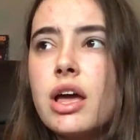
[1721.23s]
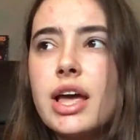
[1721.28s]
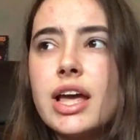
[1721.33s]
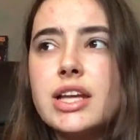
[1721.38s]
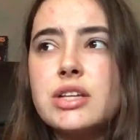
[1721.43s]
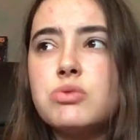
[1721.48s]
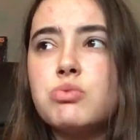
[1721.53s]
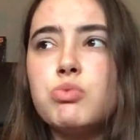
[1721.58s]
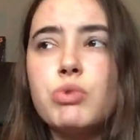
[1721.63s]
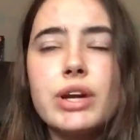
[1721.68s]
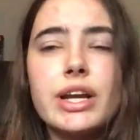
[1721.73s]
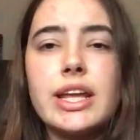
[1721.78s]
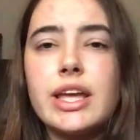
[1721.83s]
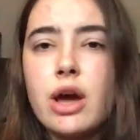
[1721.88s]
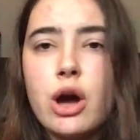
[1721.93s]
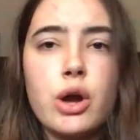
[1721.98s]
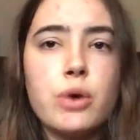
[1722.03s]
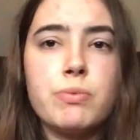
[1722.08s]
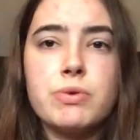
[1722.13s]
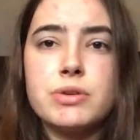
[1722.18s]
it's really
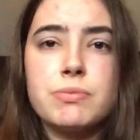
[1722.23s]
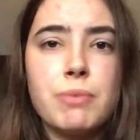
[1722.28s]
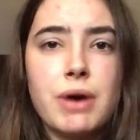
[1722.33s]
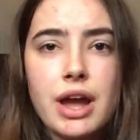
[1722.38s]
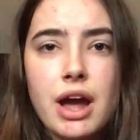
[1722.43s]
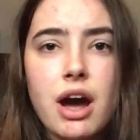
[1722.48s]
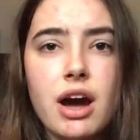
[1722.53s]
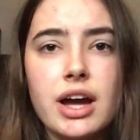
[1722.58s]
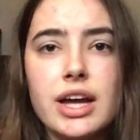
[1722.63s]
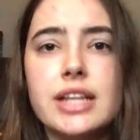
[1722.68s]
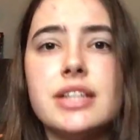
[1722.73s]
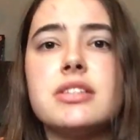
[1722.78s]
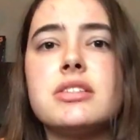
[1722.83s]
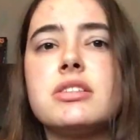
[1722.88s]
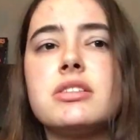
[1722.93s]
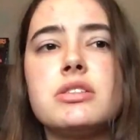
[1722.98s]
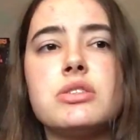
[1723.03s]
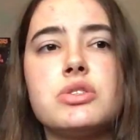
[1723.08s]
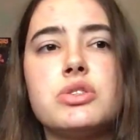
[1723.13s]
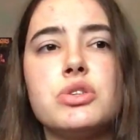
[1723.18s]
opened my
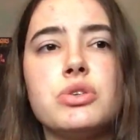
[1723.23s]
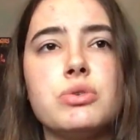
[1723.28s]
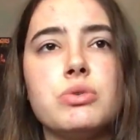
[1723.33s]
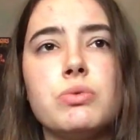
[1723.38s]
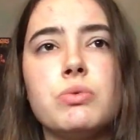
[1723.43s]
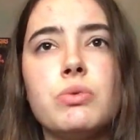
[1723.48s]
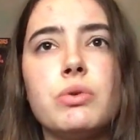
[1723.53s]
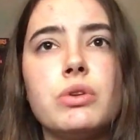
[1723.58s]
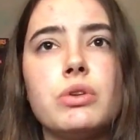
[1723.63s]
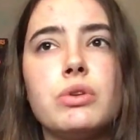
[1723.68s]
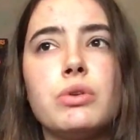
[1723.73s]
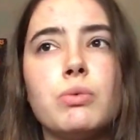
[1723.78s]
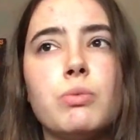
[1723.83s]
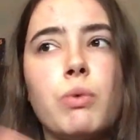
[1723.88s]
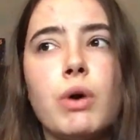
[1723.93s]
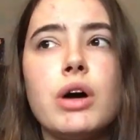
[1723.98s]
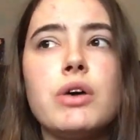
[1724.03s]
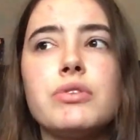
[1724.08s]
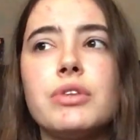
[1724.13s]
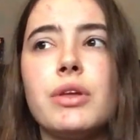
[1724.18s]
eyes to the
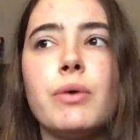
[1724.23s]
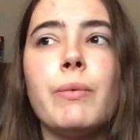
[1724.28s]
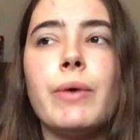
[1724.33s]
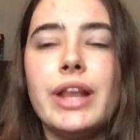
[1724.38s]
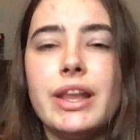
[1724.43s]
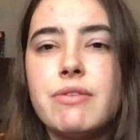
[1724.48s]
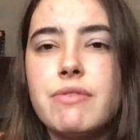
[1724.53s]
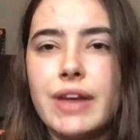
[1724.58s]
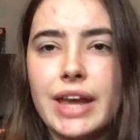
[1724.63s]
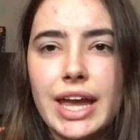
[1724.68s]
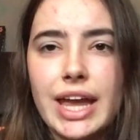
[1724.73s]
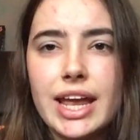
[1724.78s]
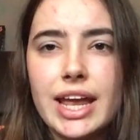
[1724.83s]
world that we're living